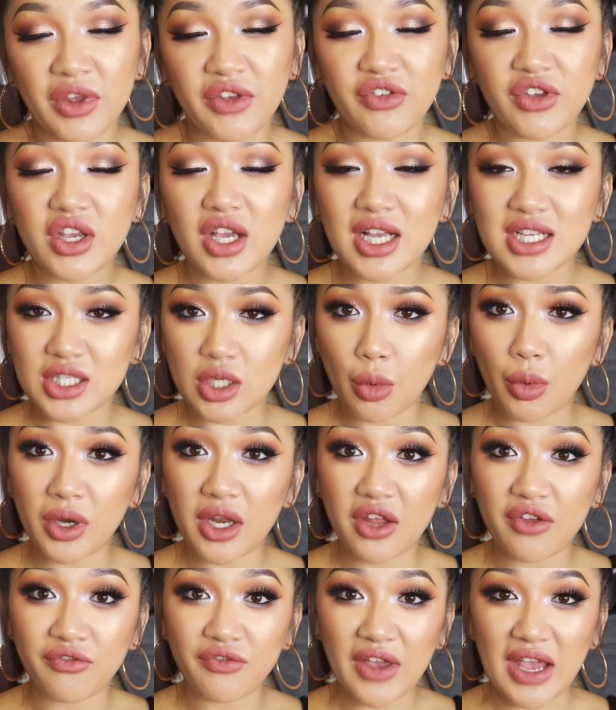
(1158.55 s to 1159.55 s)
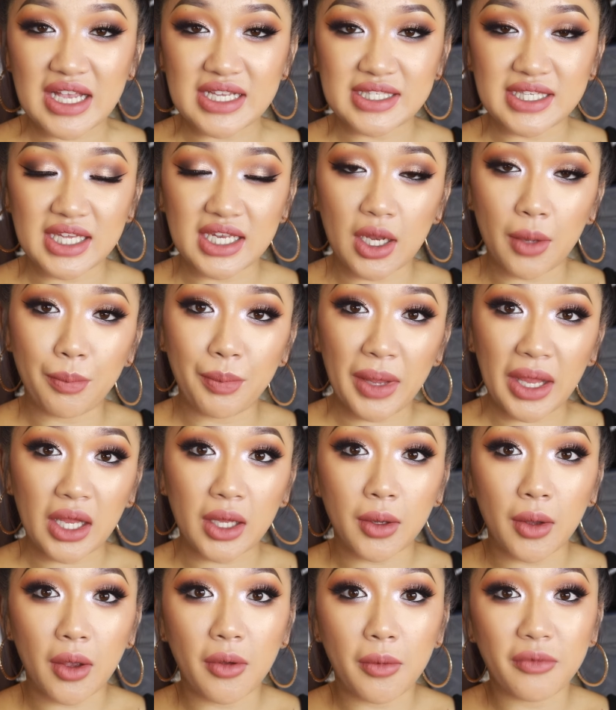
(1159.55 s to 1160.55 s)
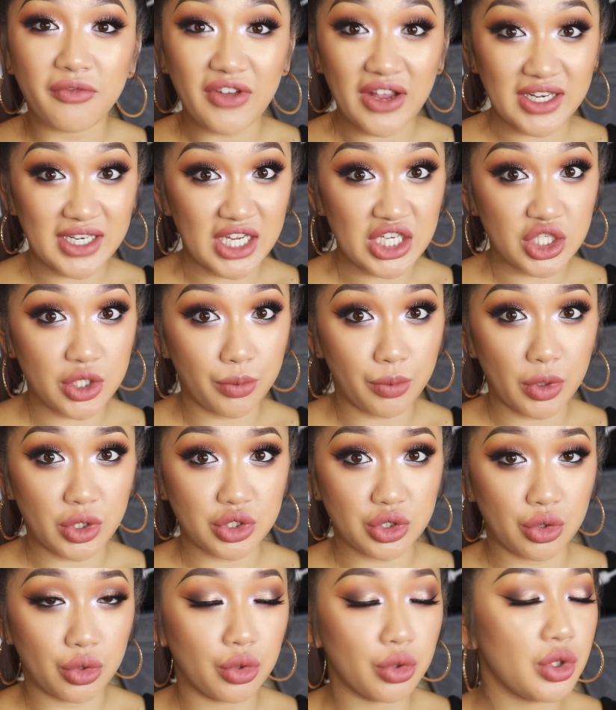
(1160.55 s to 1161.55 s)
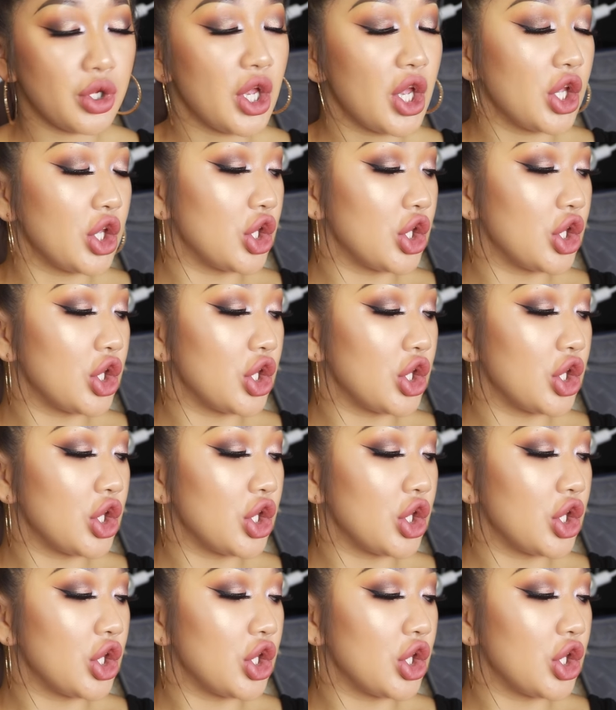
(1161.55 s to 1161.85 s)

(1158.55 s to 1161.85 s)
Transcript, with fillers: If you guys don't want to invest in a big foundation bottle,